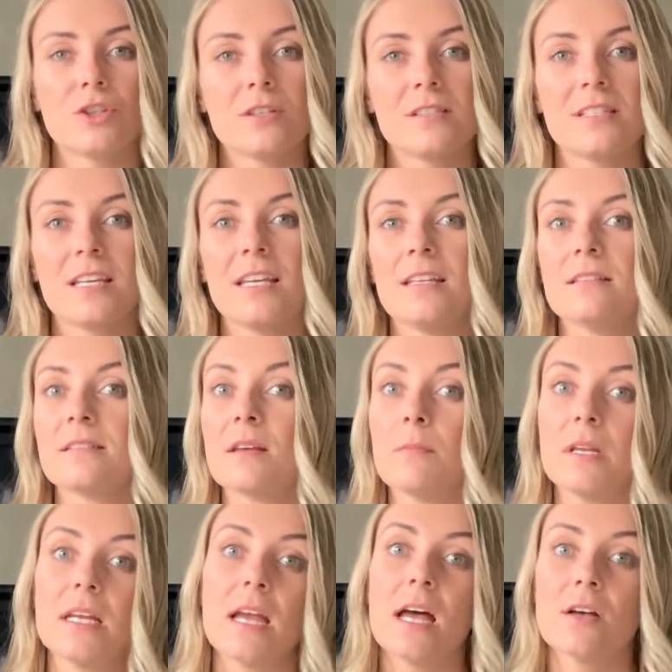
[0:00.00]
just in
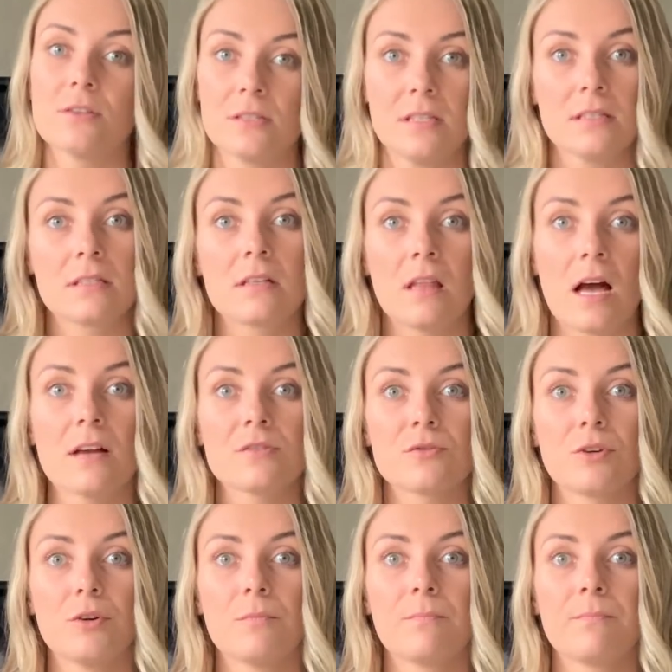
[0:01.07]
somebody else's
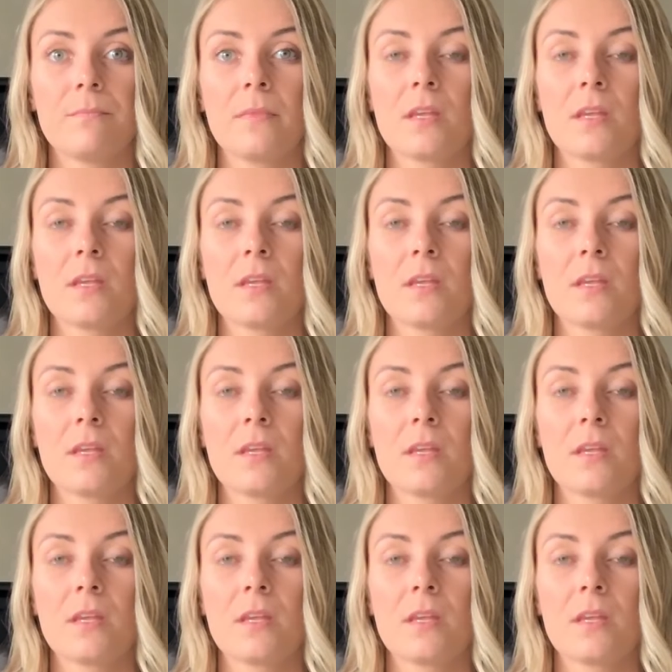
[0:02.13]
classroom.